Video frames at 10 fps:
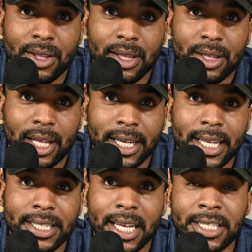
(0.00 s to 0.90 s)
Like it,
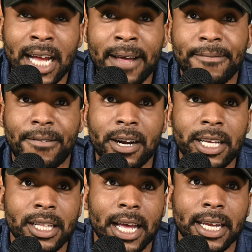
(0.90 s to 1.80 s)
it's not funny
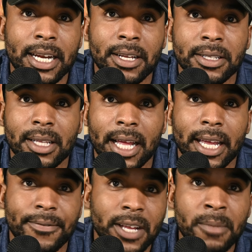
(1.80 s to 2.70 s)
like in a like if
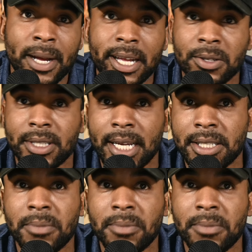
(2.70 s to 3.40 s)
anybody else says it,